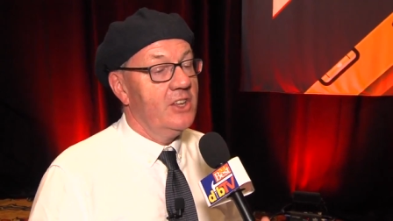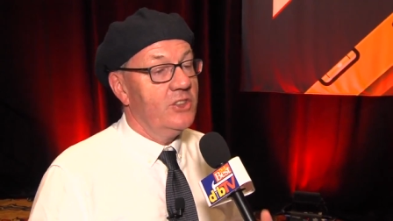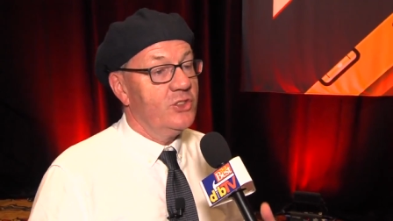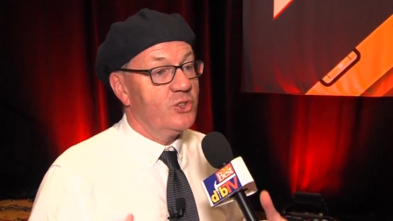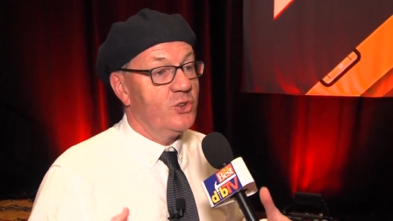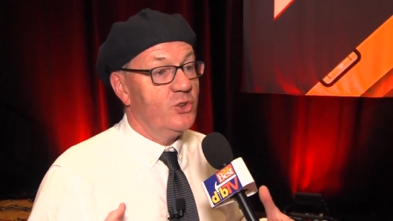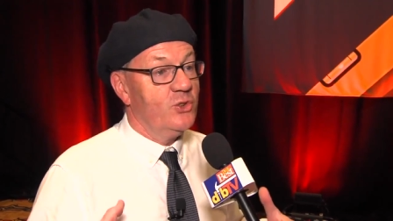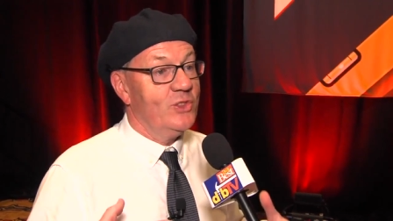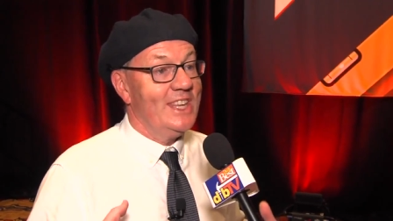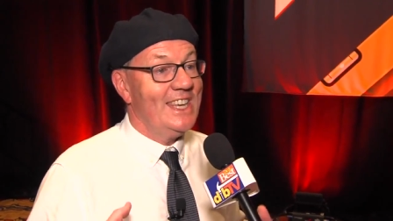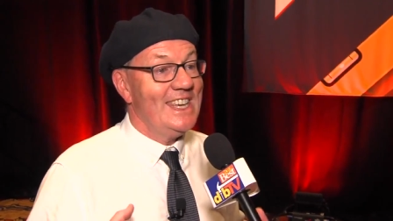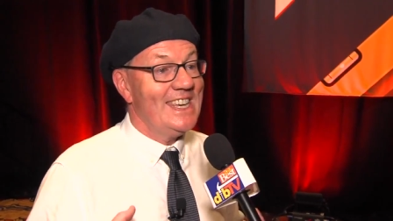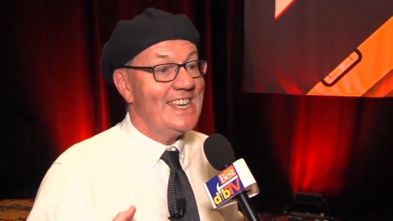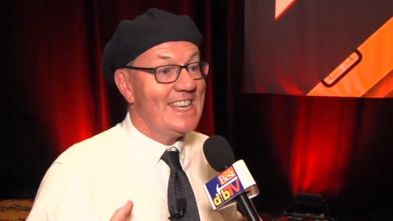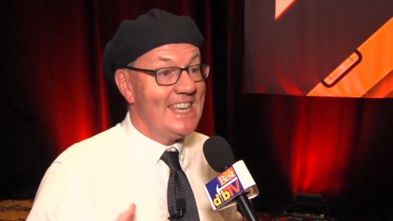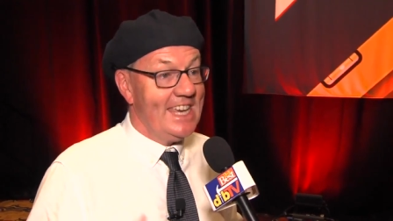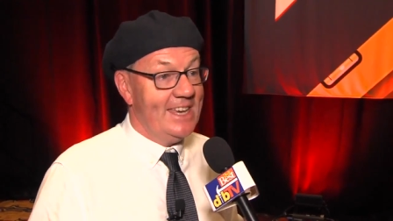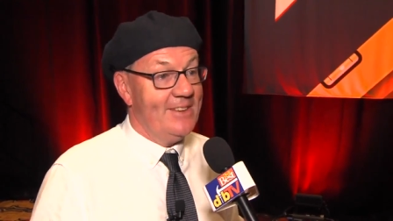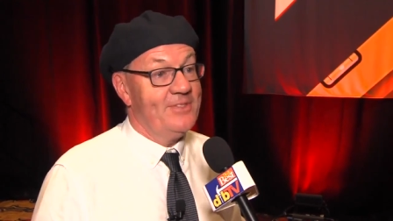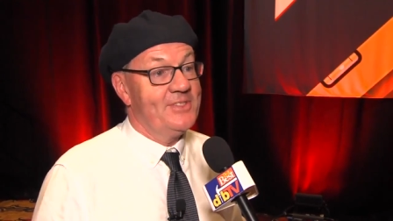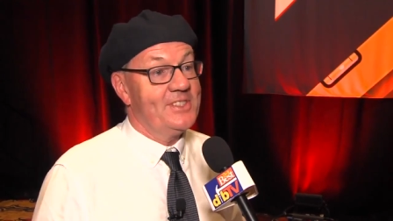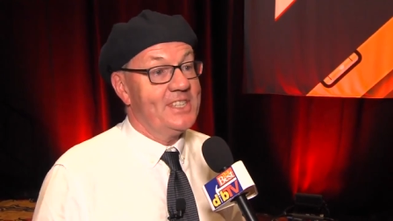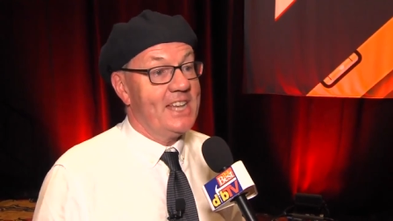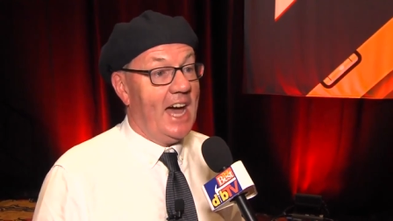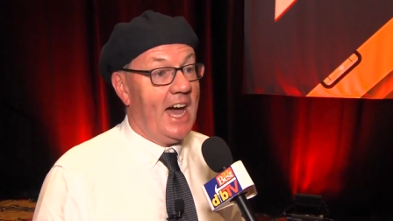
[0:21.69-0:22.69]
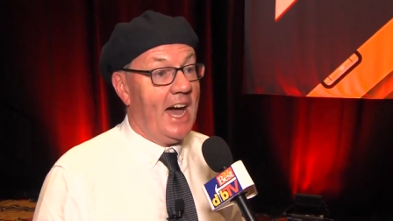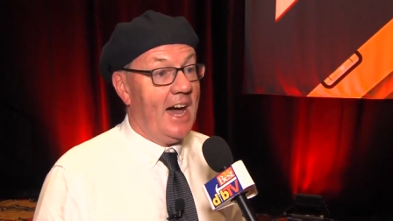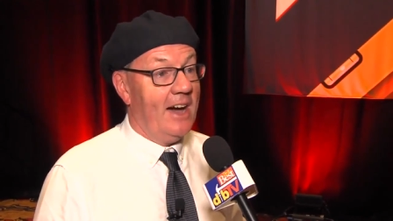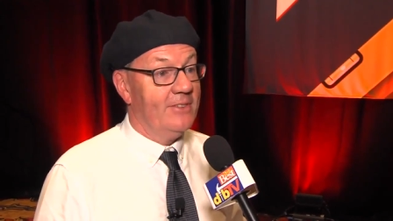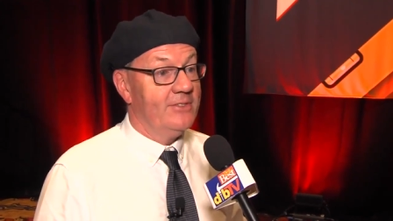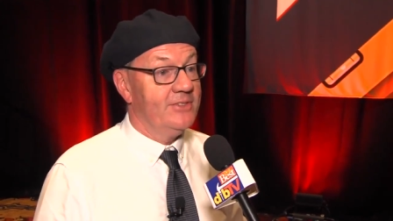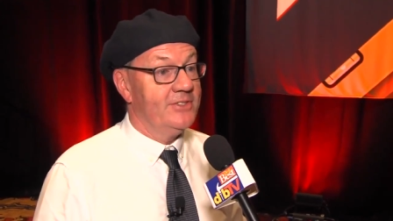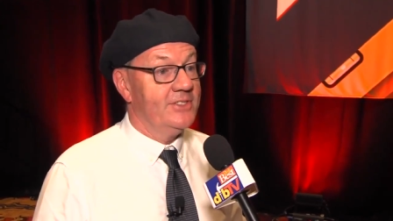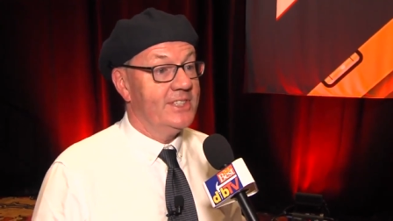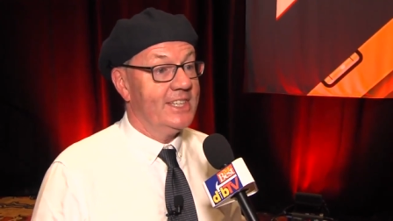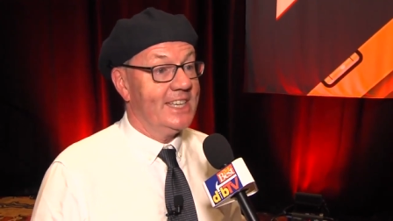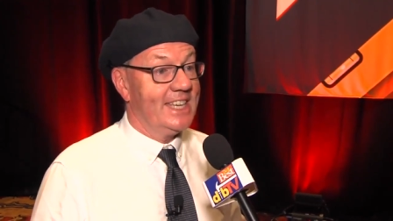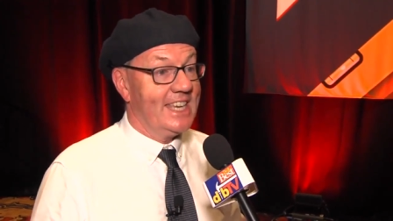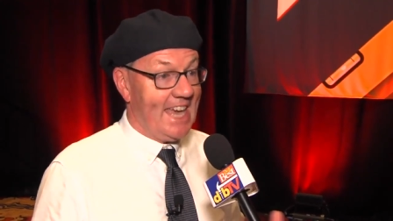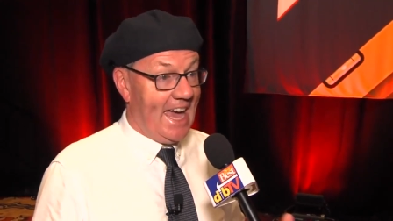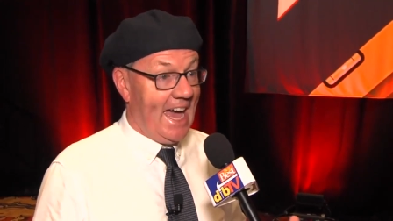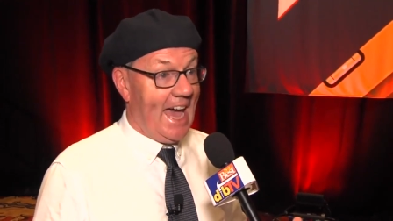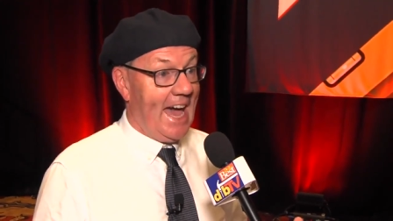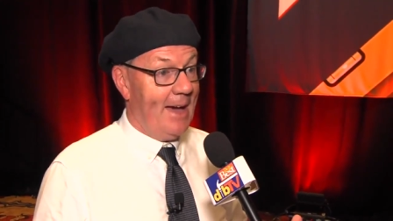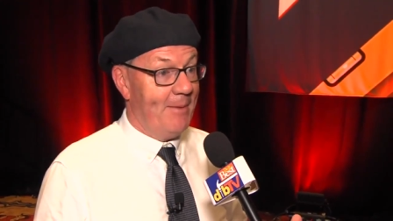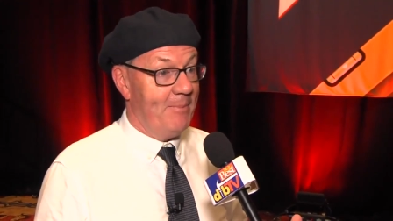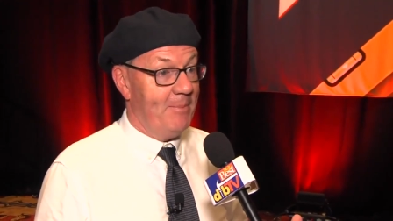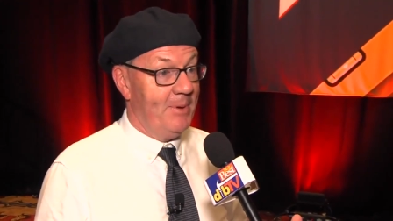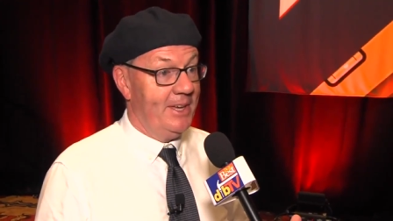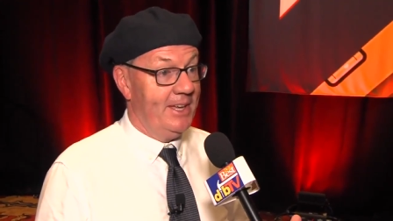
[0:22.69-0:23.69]
through the gift of
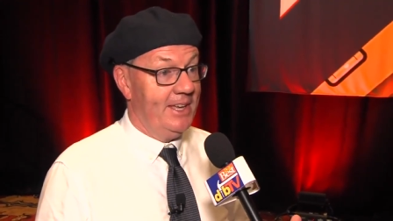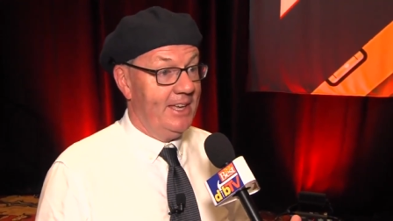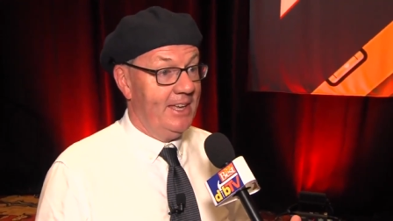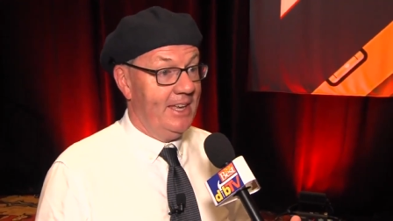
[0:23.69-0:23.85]
gab.